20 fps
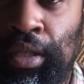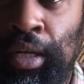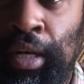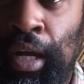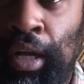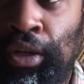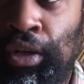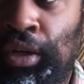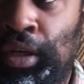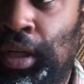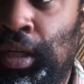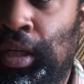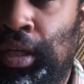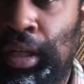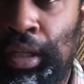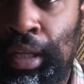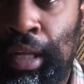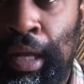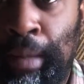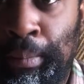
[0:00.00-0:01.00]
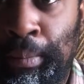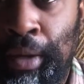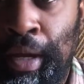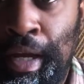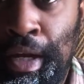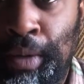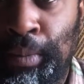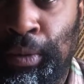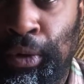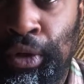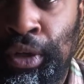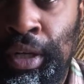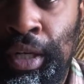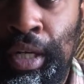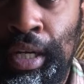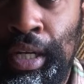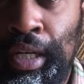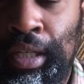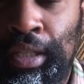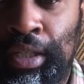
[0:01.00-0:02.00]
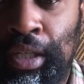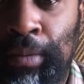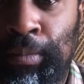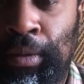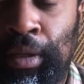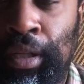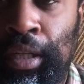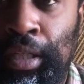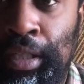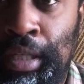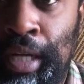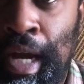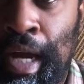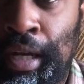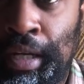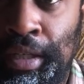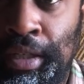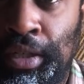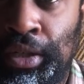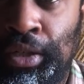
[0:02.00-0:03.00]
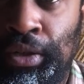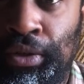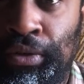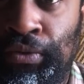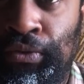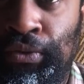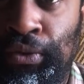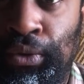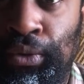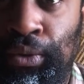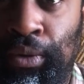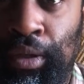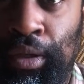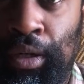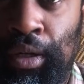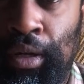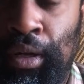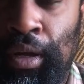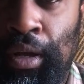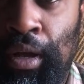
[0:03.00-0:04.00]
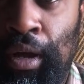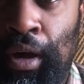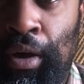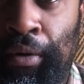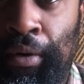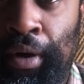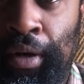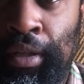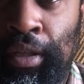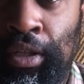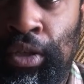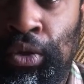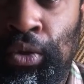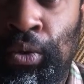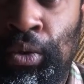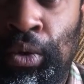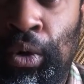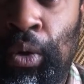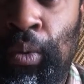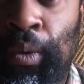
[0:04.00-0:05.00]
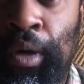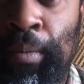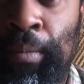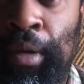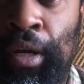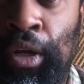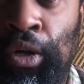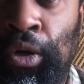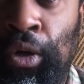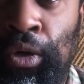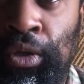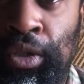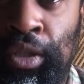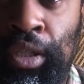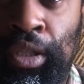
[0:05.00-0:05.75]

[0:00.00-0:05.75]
Now you're eating that animal. You're eating something that's not considered food. All right, the so-called white man calls